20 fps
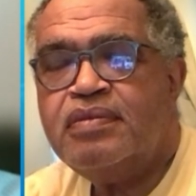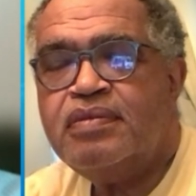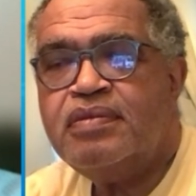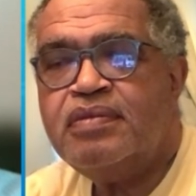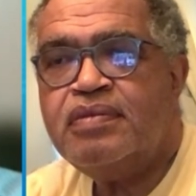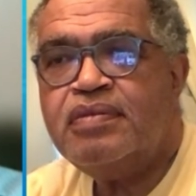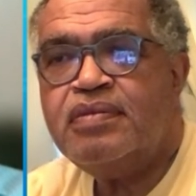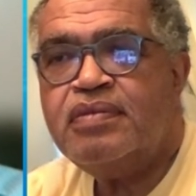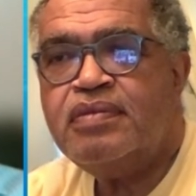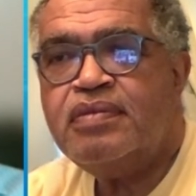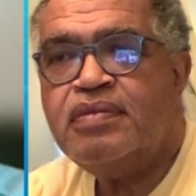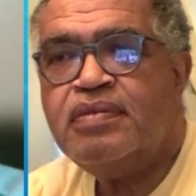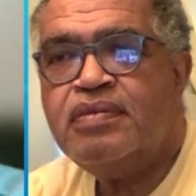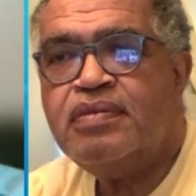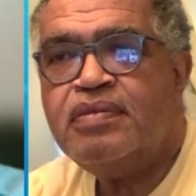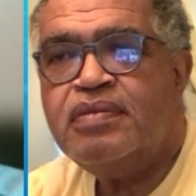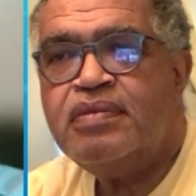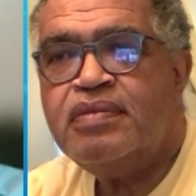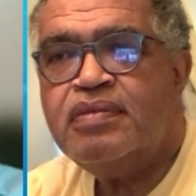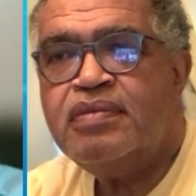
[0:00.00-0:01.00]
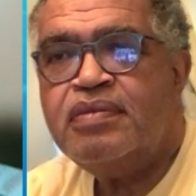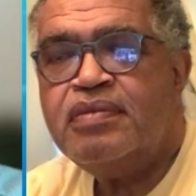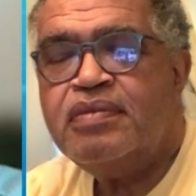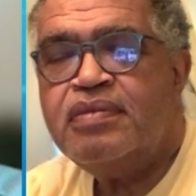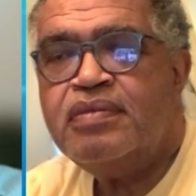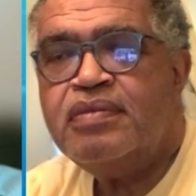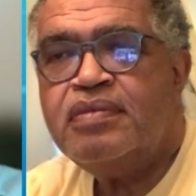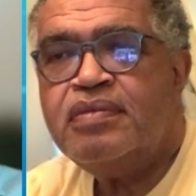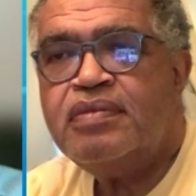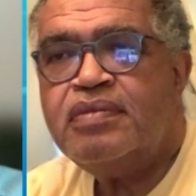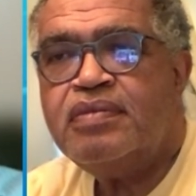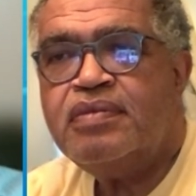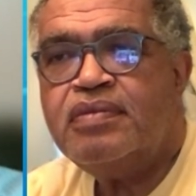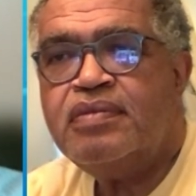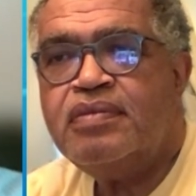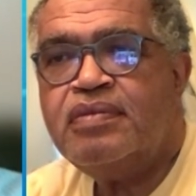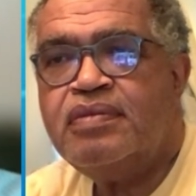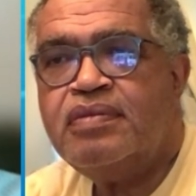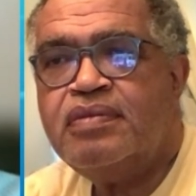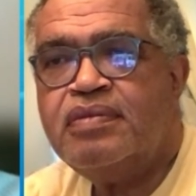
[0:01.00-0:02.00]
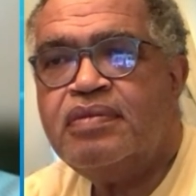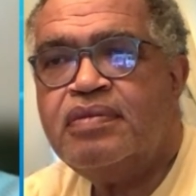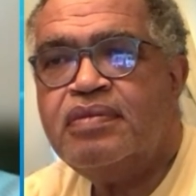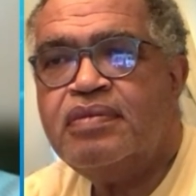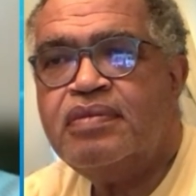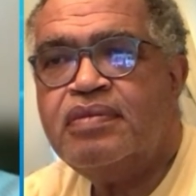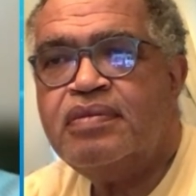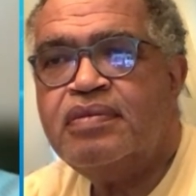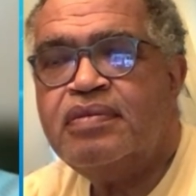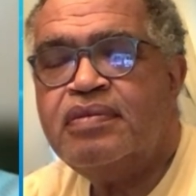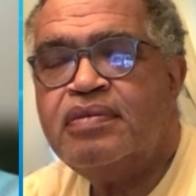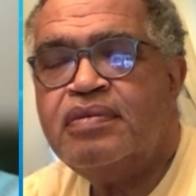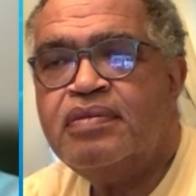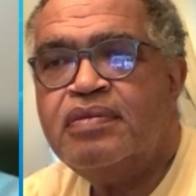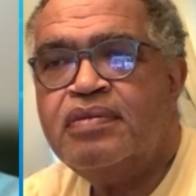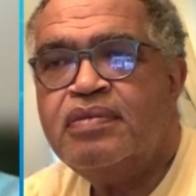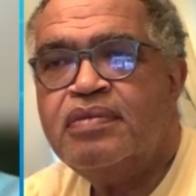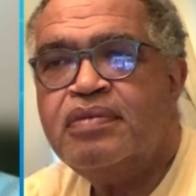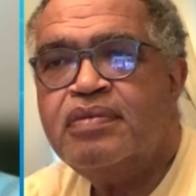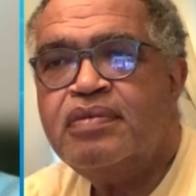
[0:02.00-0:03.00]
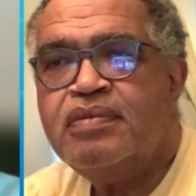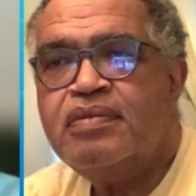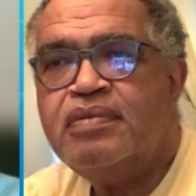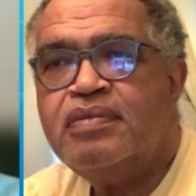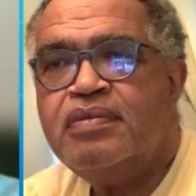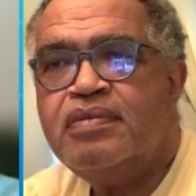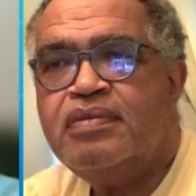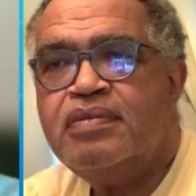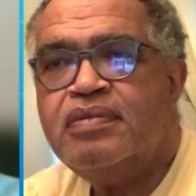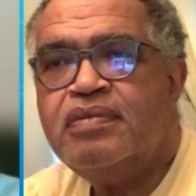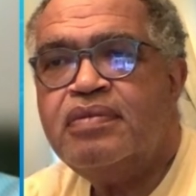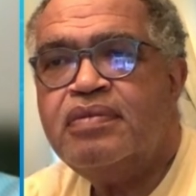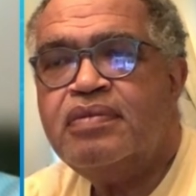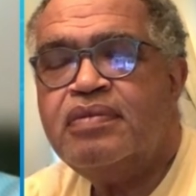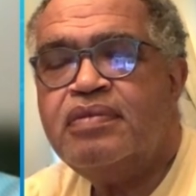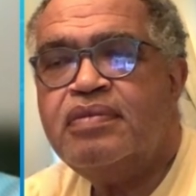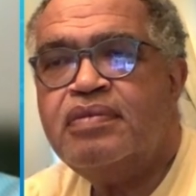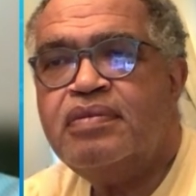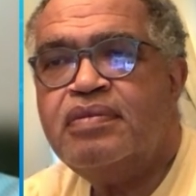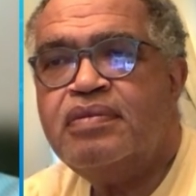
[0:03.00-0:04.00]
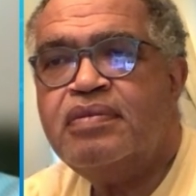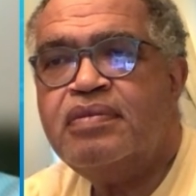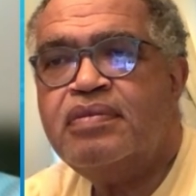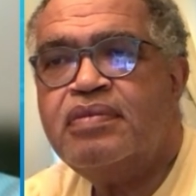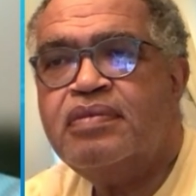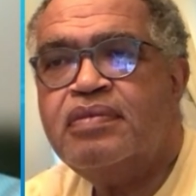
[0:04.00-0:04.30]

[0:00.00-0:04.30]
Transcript: The person shown says nothing.